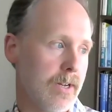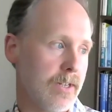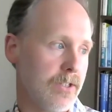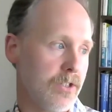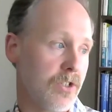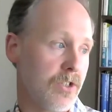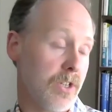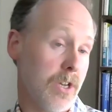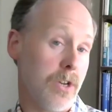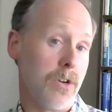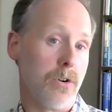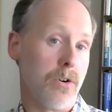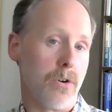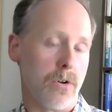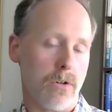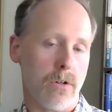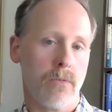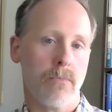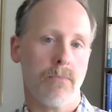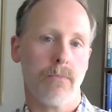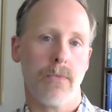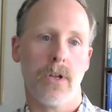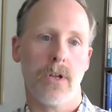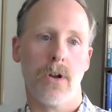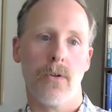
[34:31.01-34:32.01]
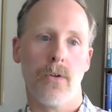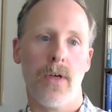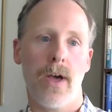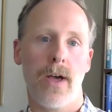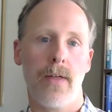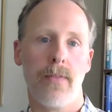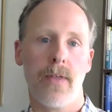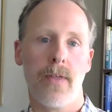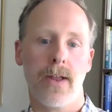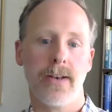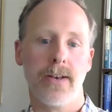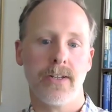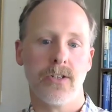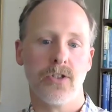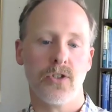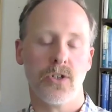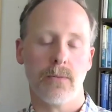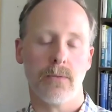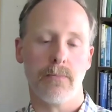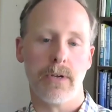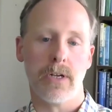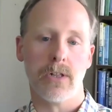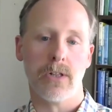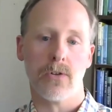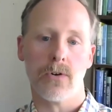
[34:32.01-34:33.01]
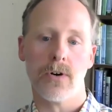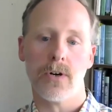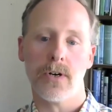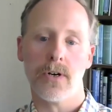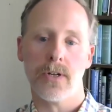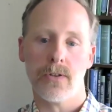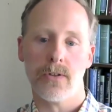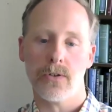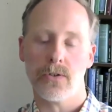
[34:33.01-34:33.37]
skill, that needs to be learned.